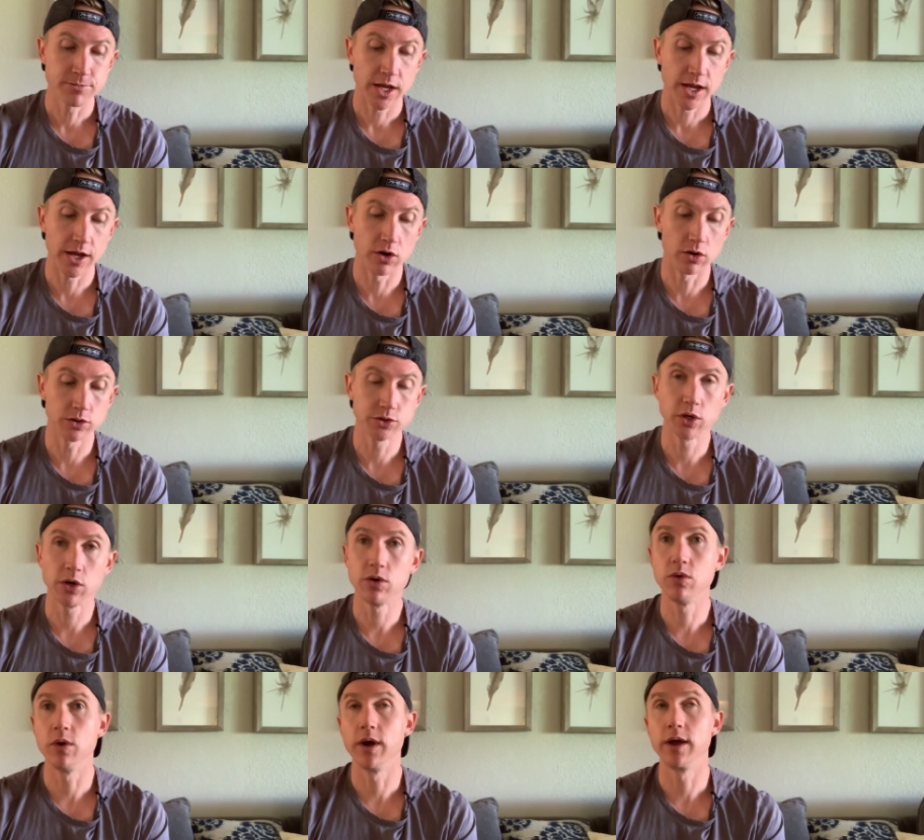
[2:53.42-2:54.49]
It
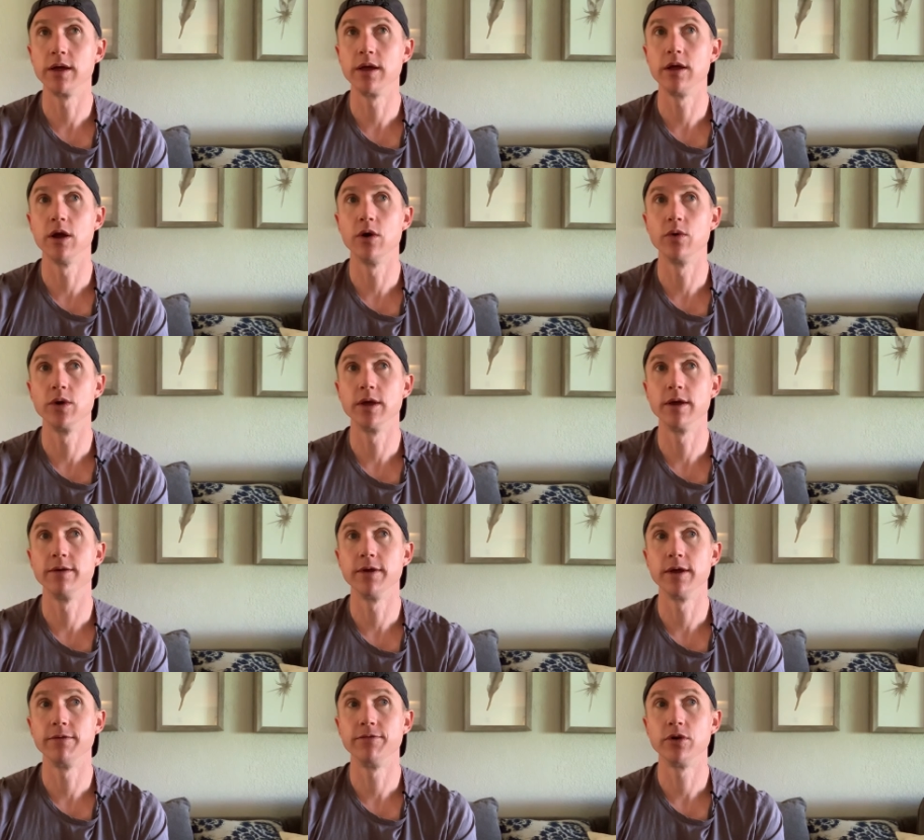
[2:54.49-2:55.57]
also, you know,
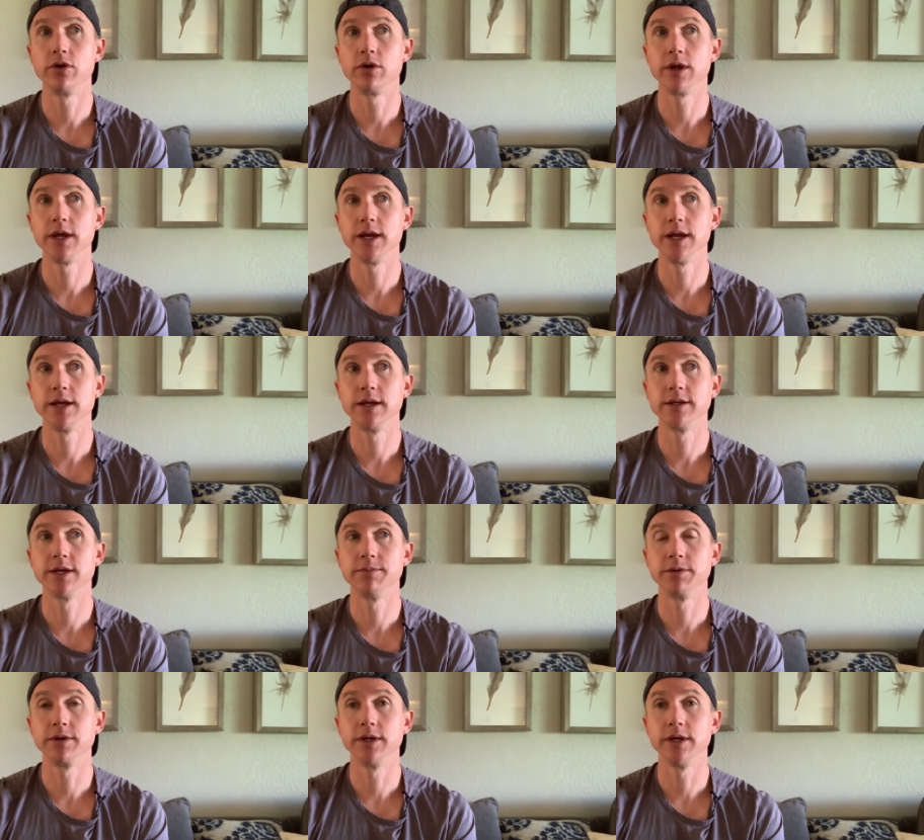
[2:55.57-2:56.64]
if you're eating
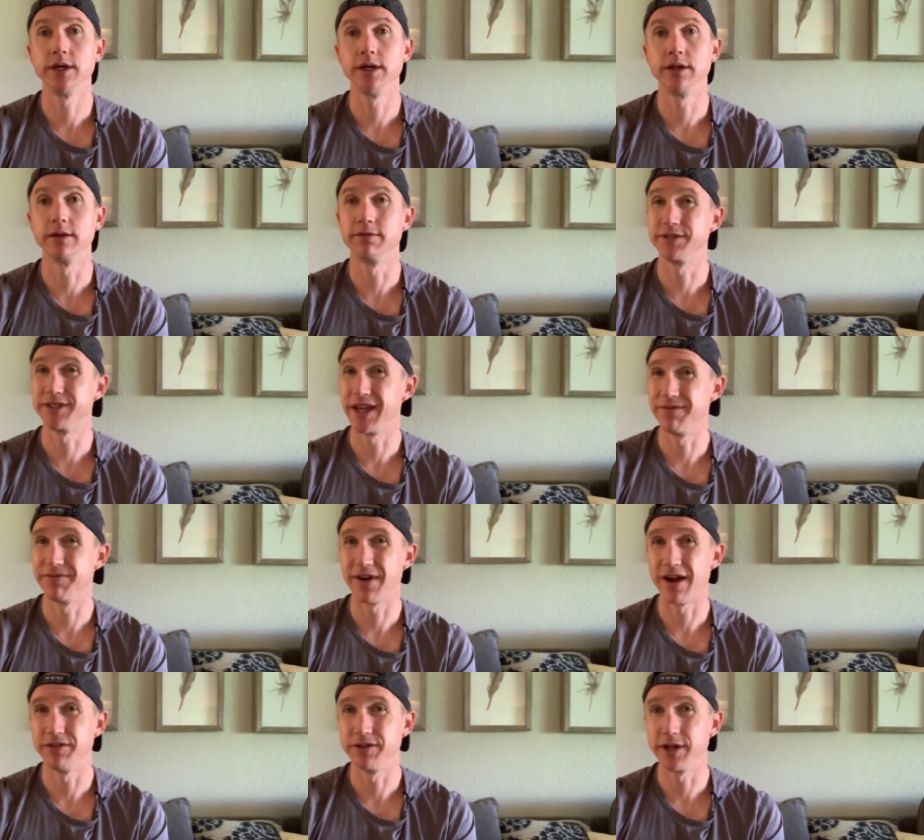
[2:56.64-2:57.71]
typically the same
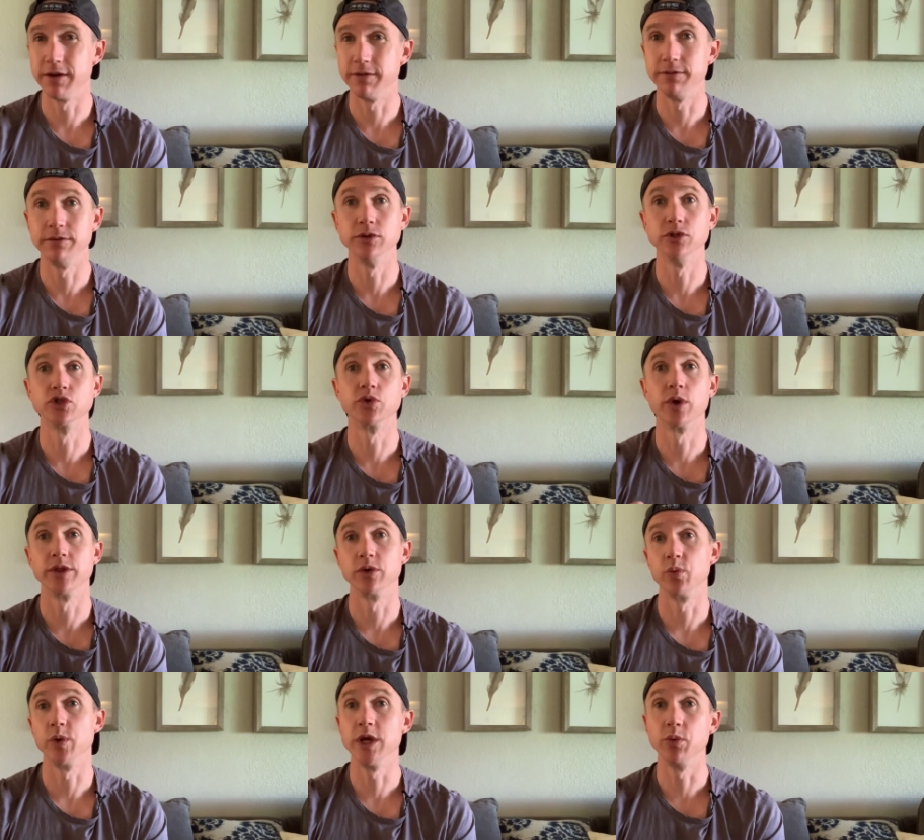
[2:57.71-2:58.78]
5 or 10 foods throughout
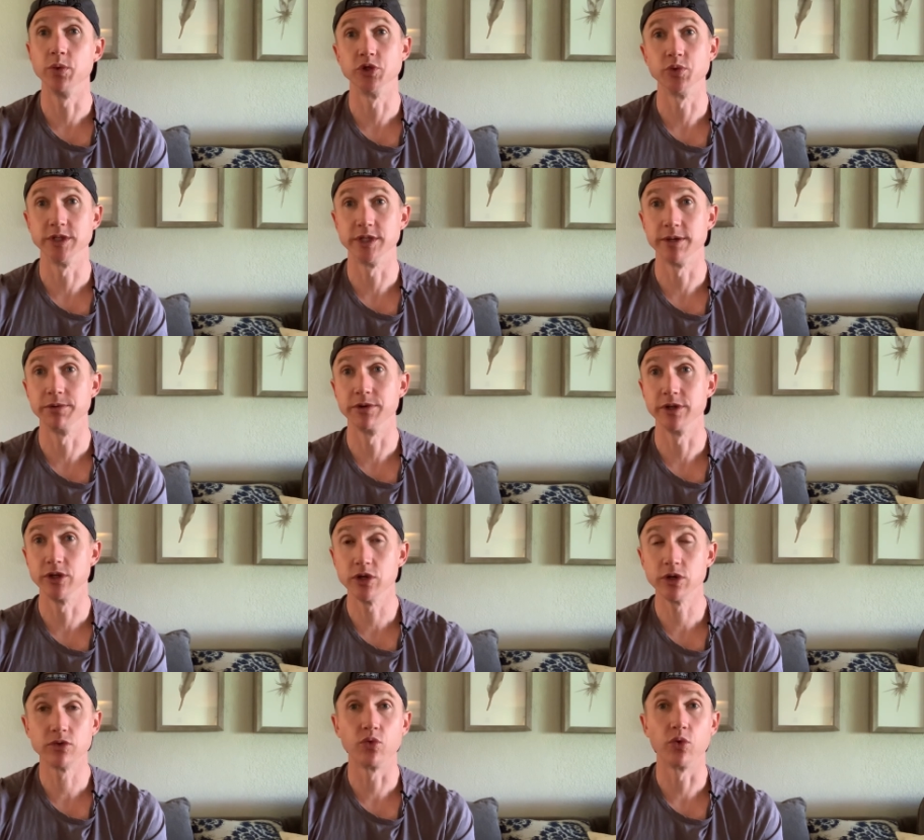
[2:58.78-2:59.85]
the week, which we typically
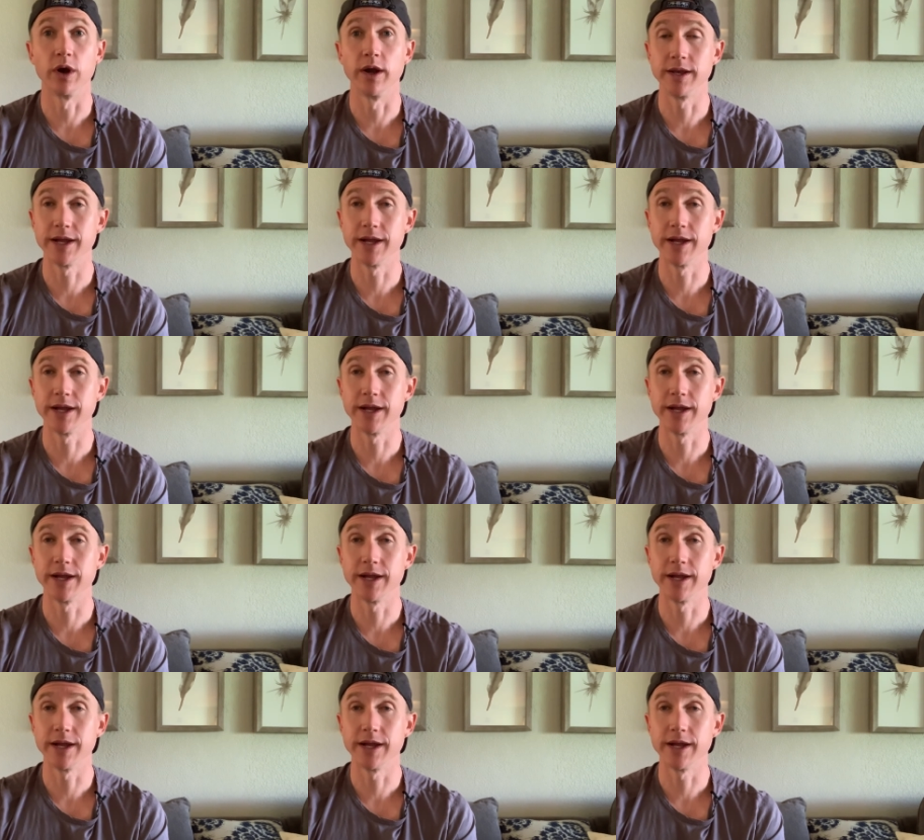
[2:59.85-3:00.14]
do if we're on a